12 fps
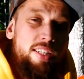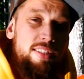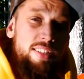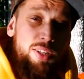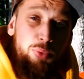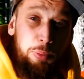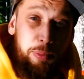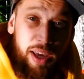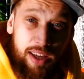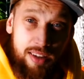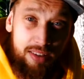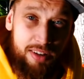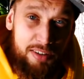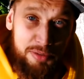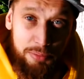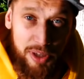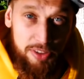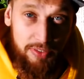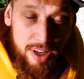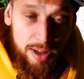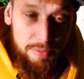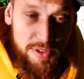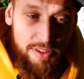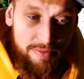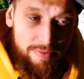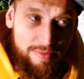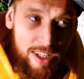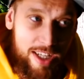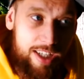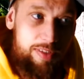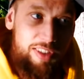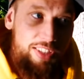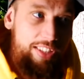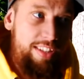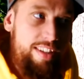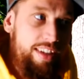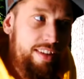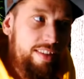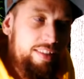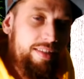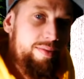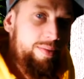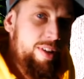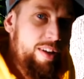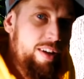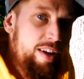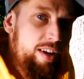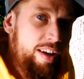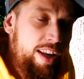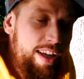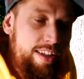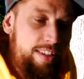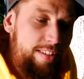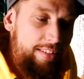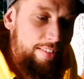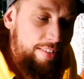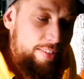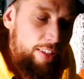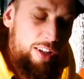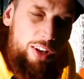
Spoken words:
is that we paint our mud flaps. I haven't seen that like a